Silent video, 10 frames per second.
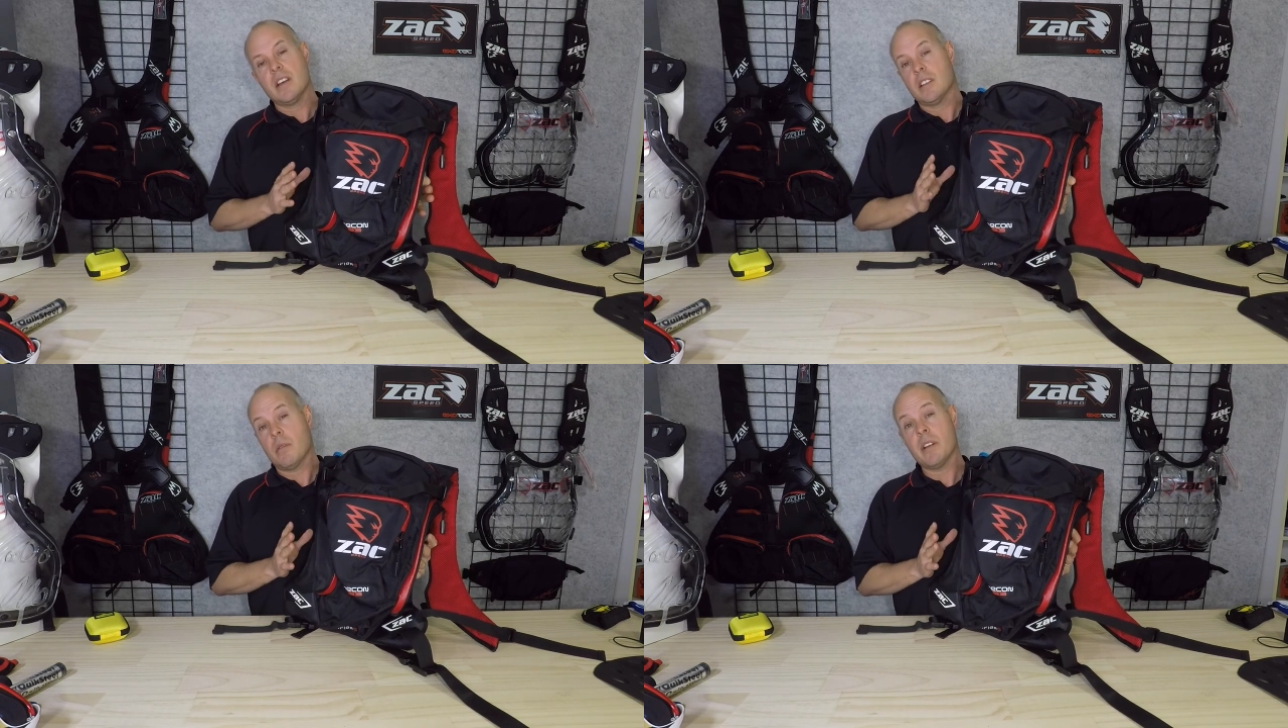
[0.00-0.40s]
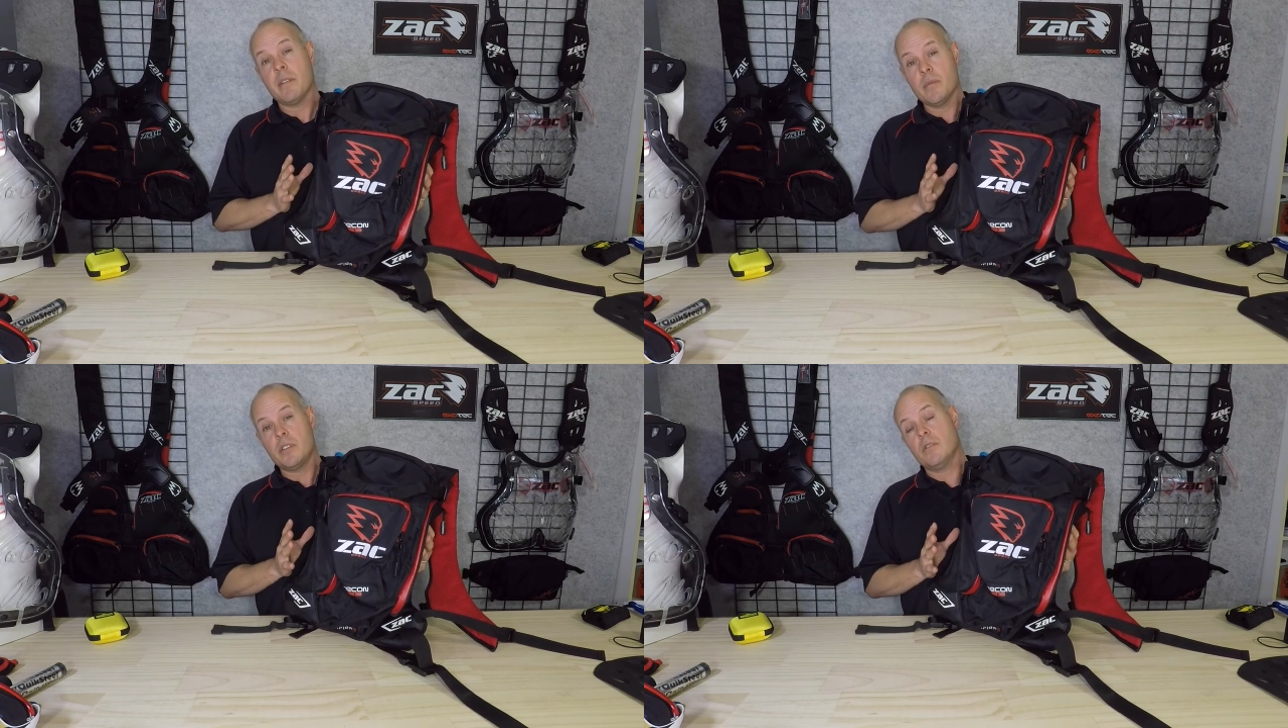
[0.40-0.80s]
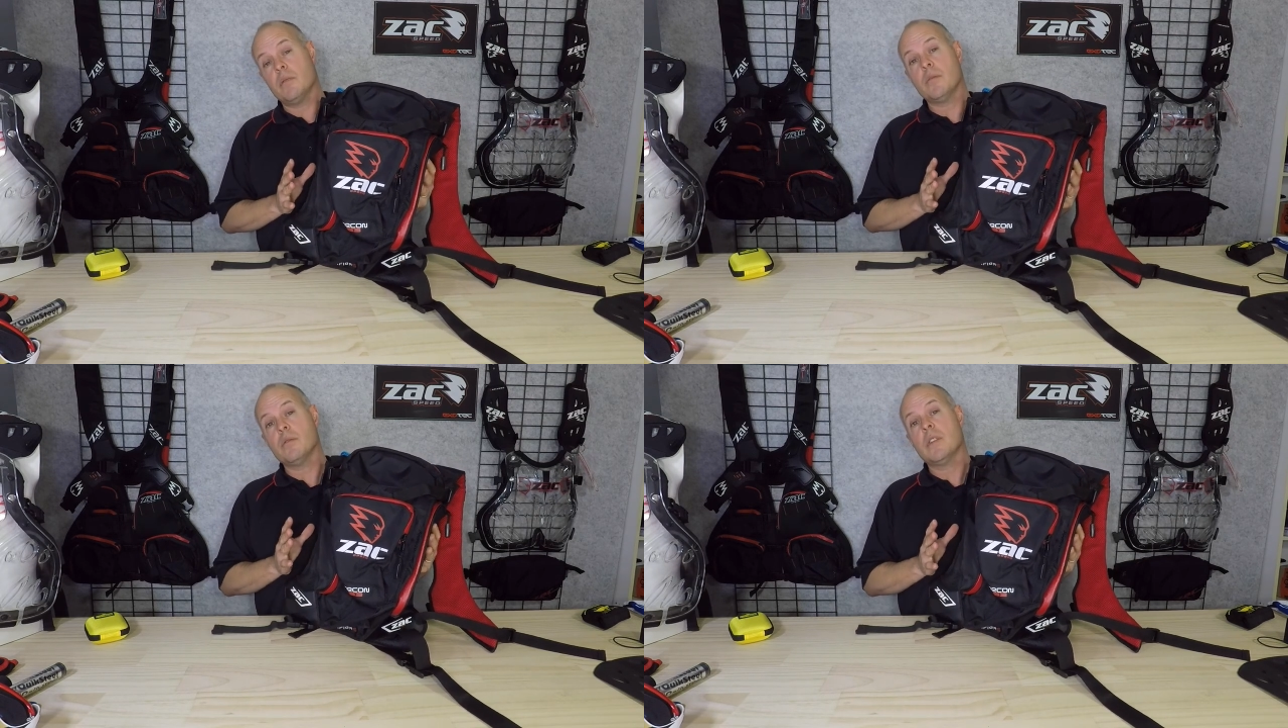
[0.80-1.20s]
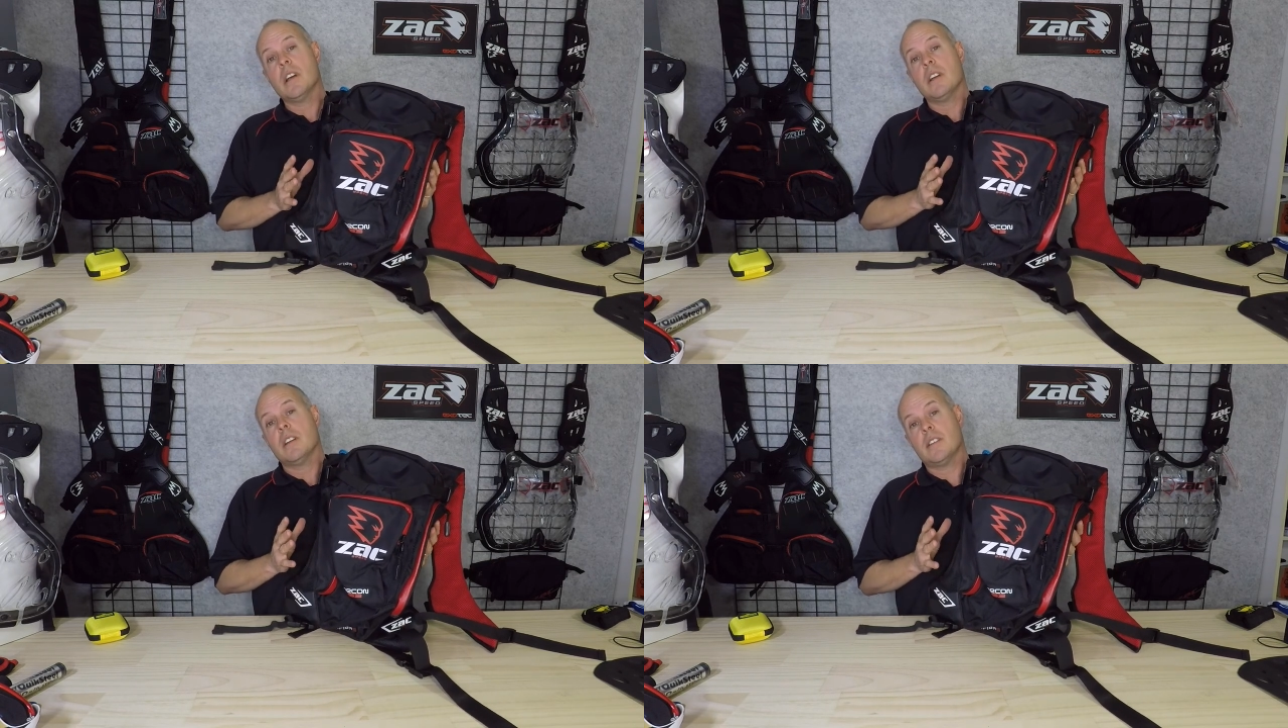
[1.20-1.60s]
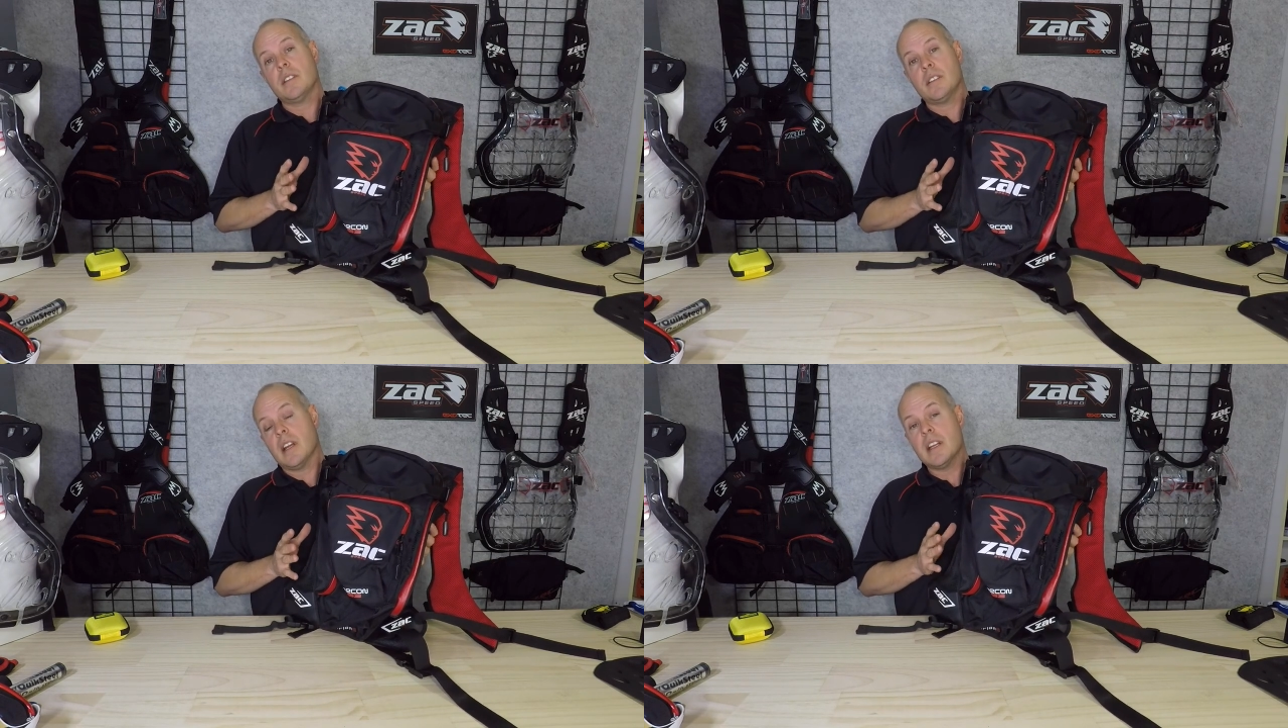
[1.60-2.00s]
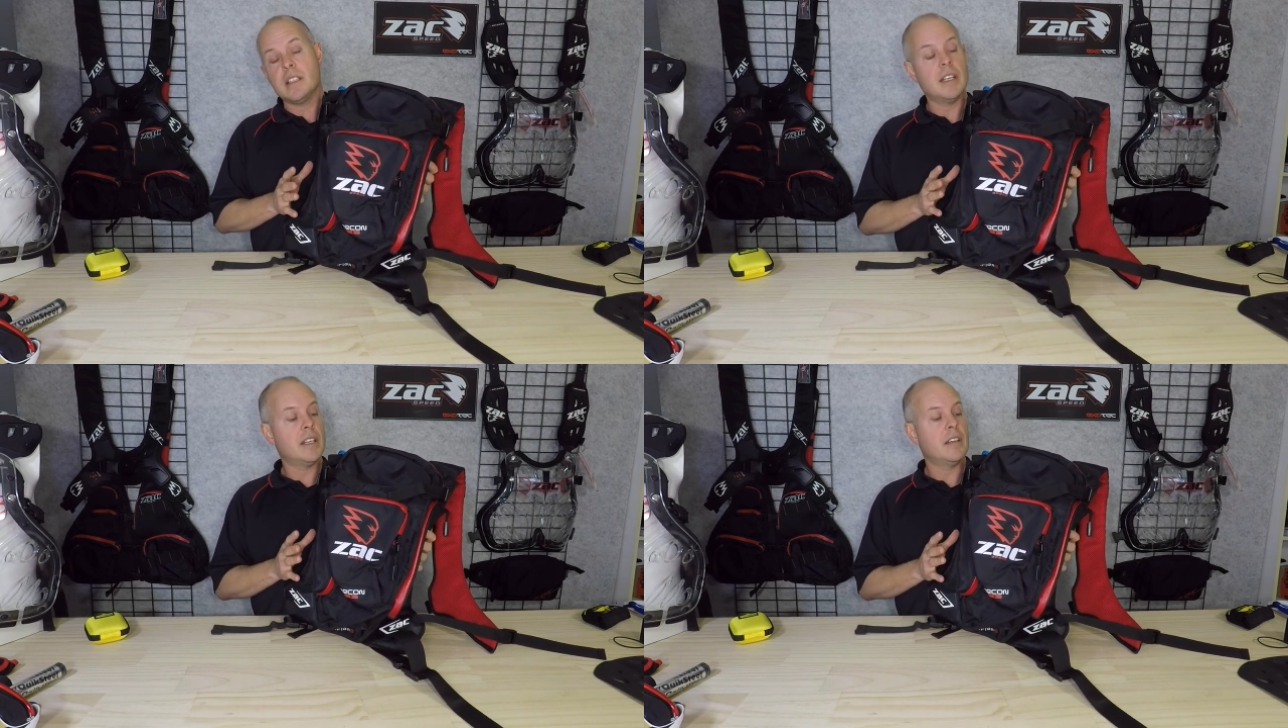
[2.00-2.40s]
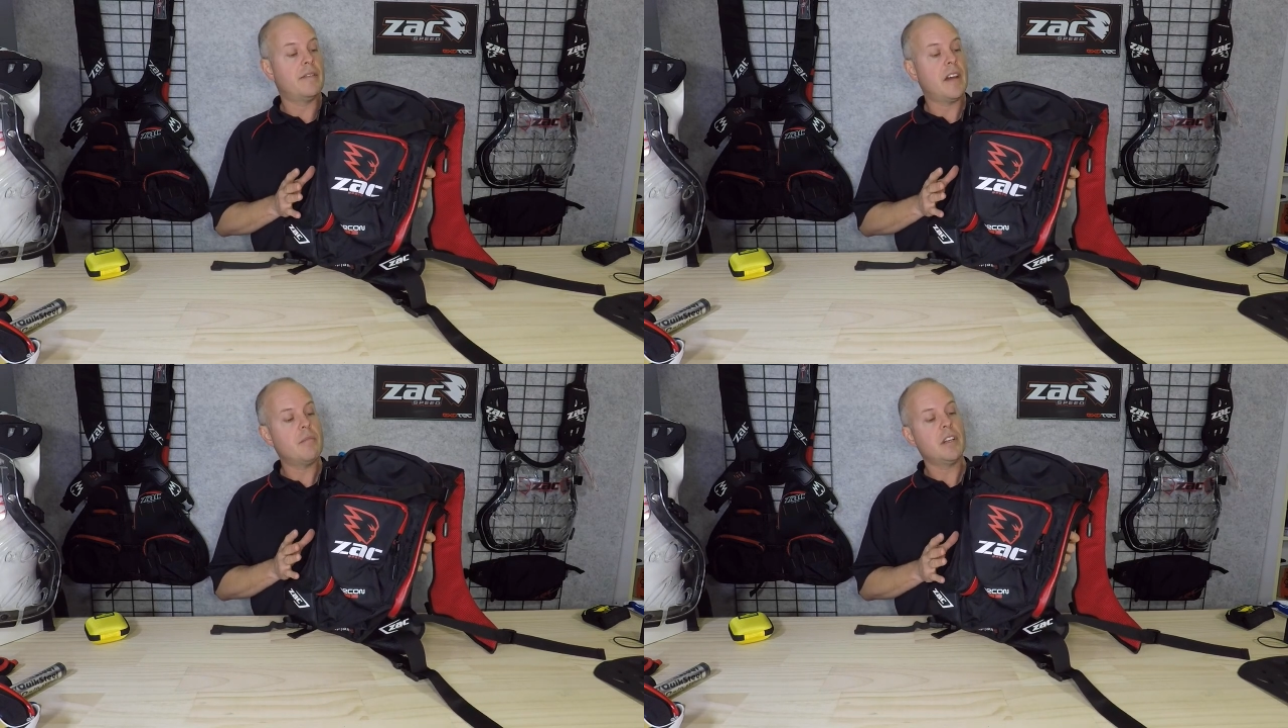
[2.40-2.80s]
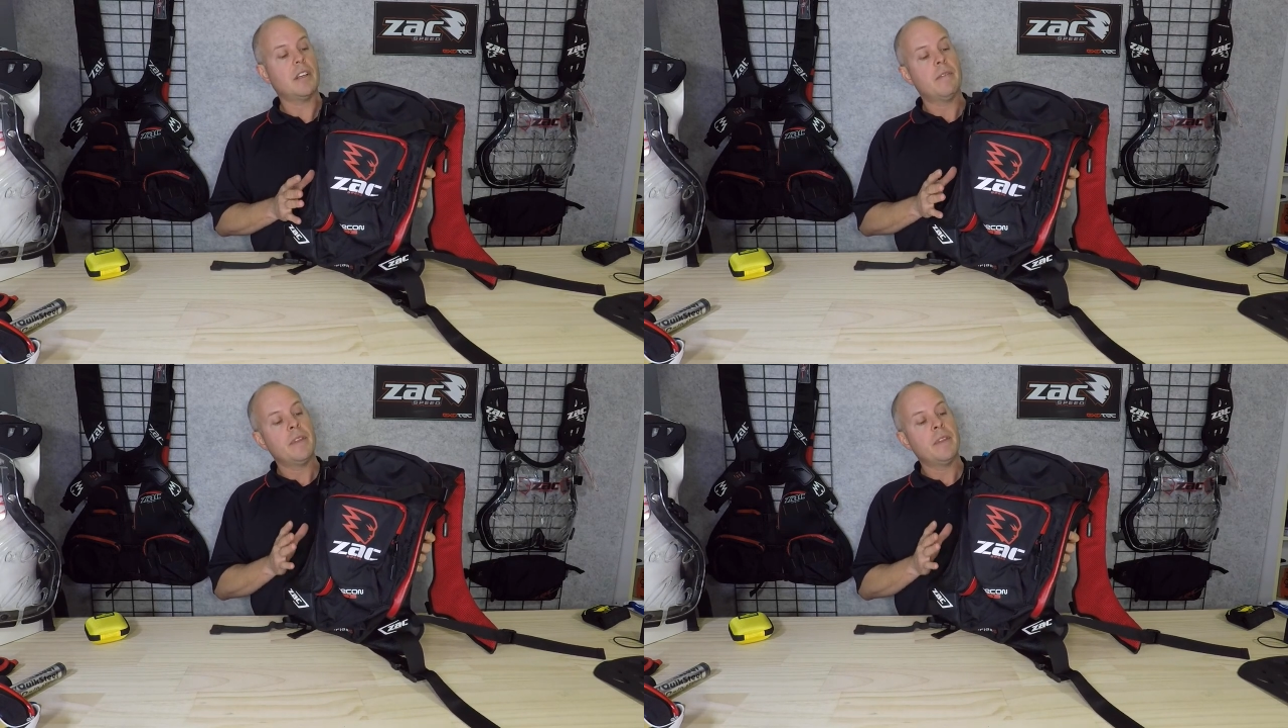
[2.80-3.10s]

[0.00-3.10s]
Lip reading: It's made from a durable 6 in 80 denier fabric.